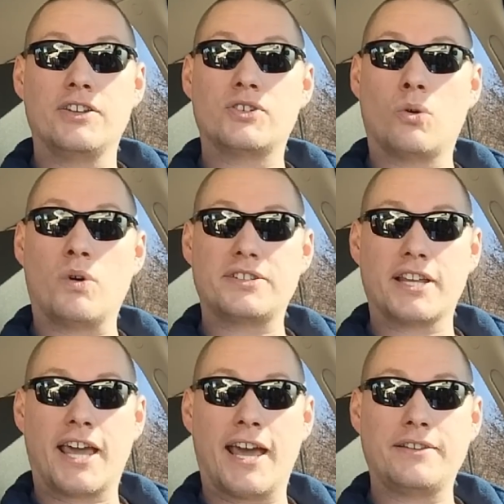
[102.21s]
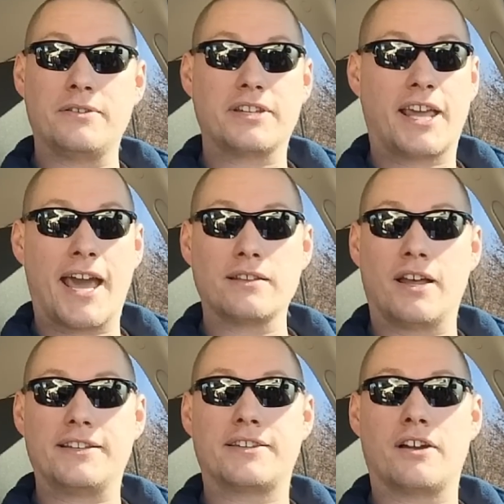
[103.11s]
So what's the cat do? The cat
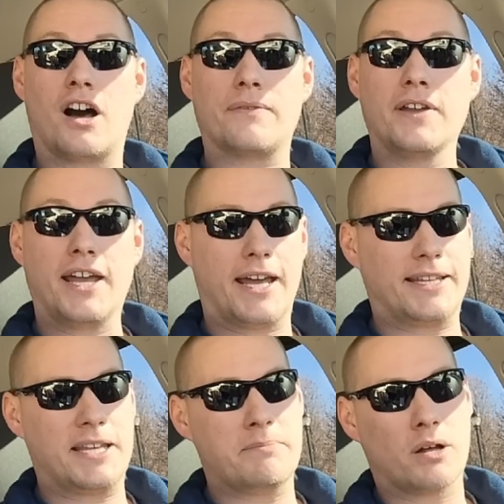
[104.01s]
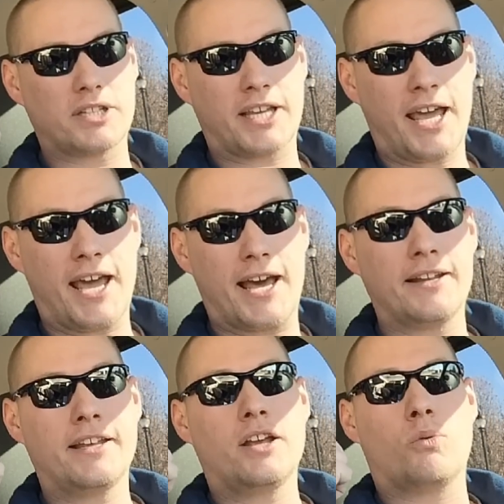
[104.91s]
lights it off, and they melt the cat.